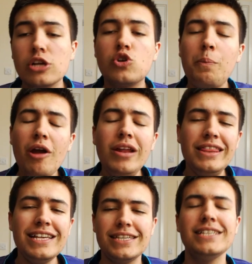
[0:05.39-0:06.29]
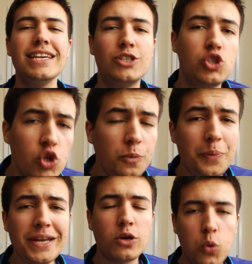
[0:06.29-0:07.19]
So apparently this is a
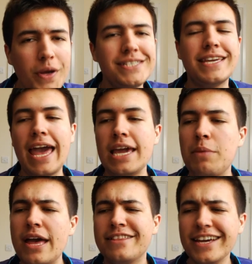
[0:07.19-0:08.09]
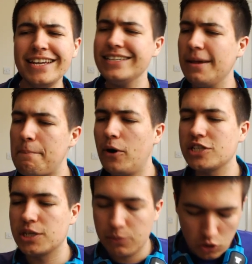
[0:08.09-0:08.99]
stupid quiz game that is
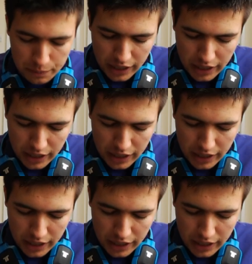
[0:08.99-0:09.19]
impossible,